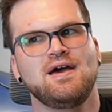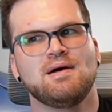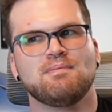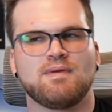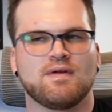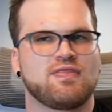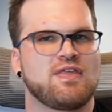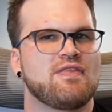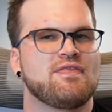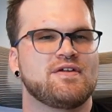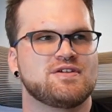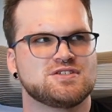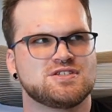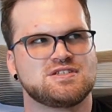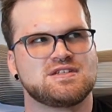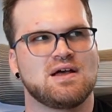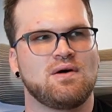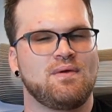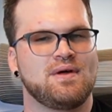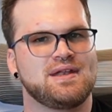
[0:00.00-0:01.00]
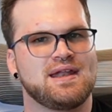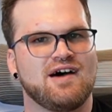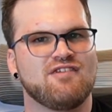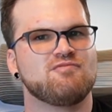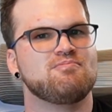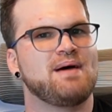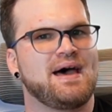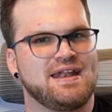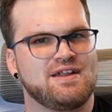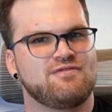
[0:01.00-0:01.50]
but then there's still enough
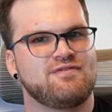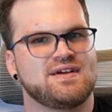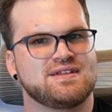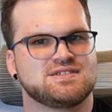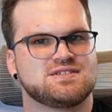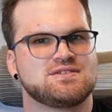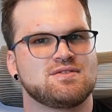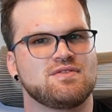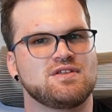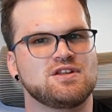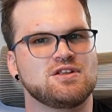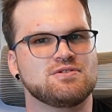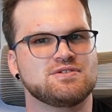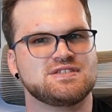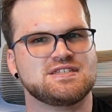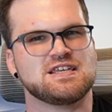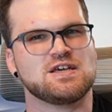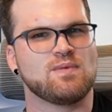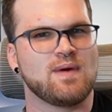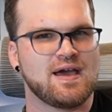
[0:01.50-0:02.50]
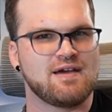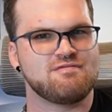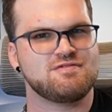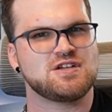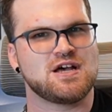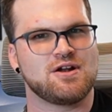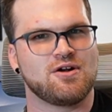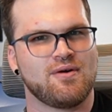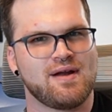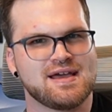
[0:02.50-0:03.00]
benefits to the new Z-Wave
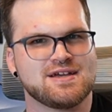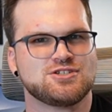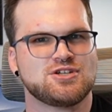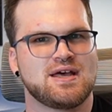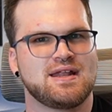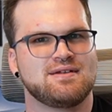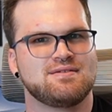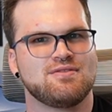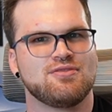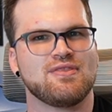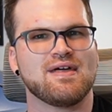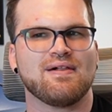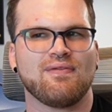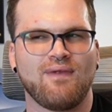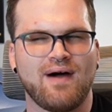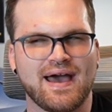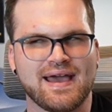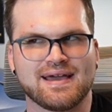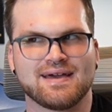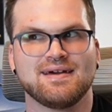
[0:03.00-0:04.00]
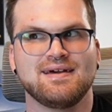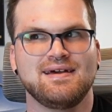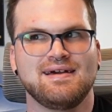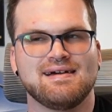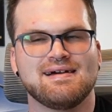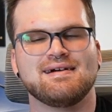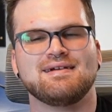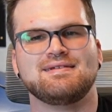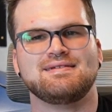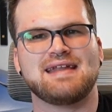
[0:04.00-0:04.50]
generation that like
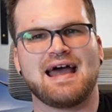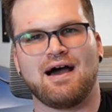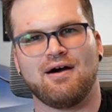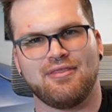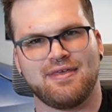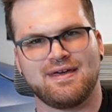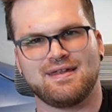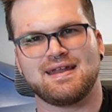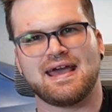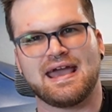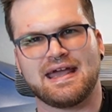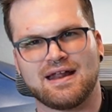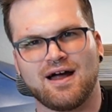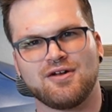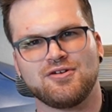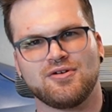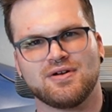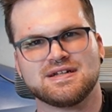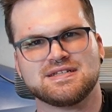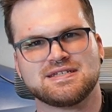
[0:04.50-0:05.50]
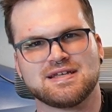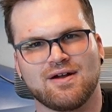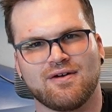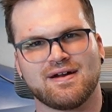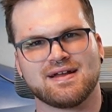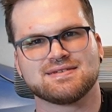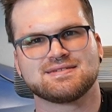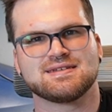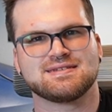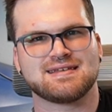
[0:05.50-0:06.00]
now that 800
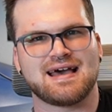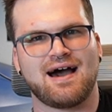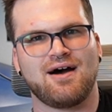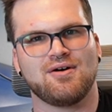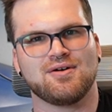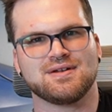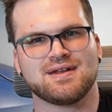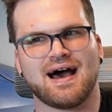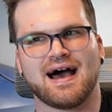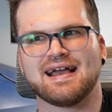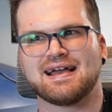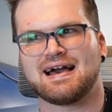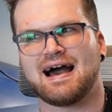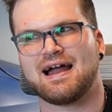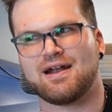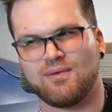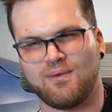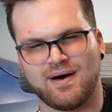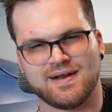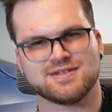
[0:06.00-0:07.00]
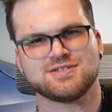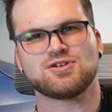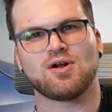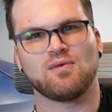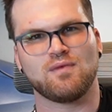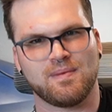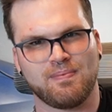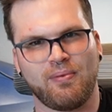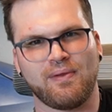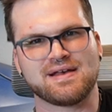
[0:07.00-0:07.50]
series is out, I kind of want to start
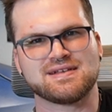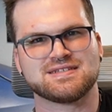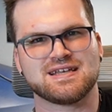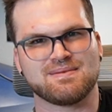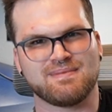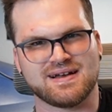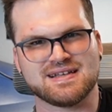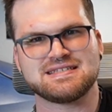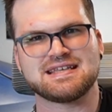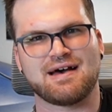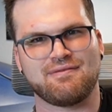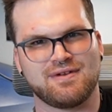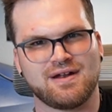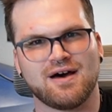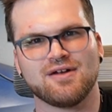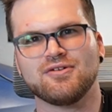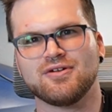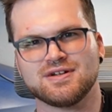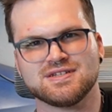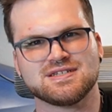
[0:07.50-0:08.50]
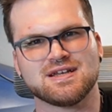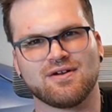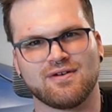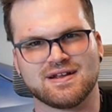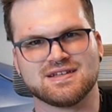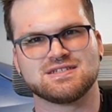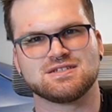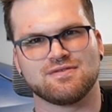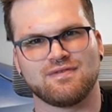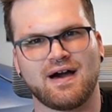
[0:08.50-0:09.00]
replacing my 700
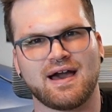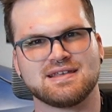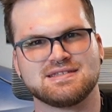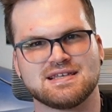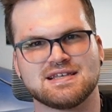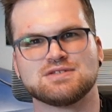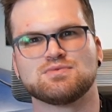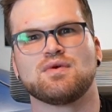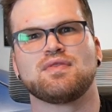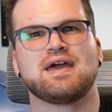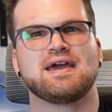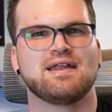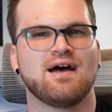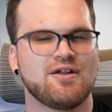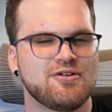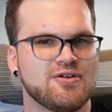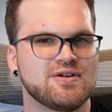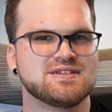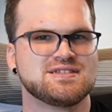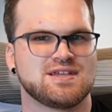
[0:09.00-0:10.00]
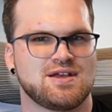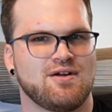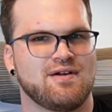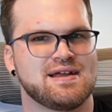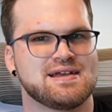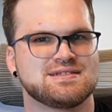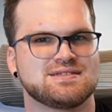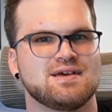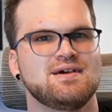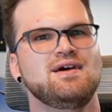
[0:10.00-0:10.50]
series devices with 800
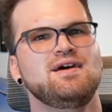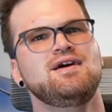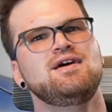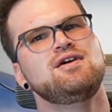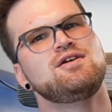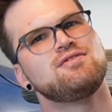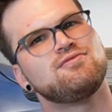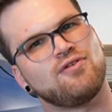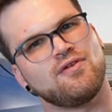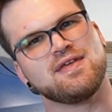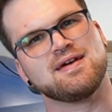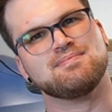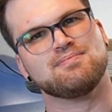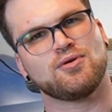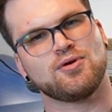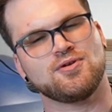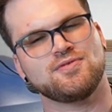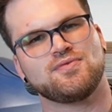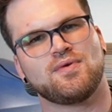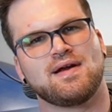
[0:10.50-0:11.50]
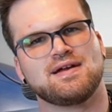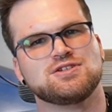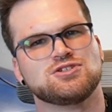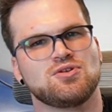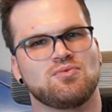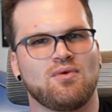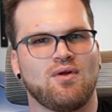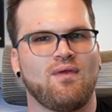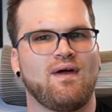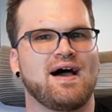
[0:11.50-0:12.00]
series for the improved range
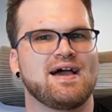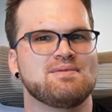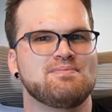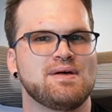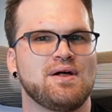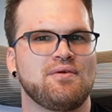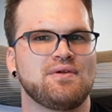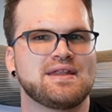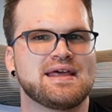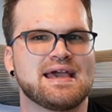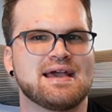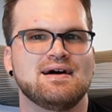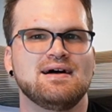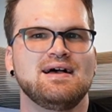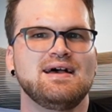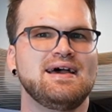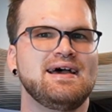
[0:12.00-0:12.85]
and reliability.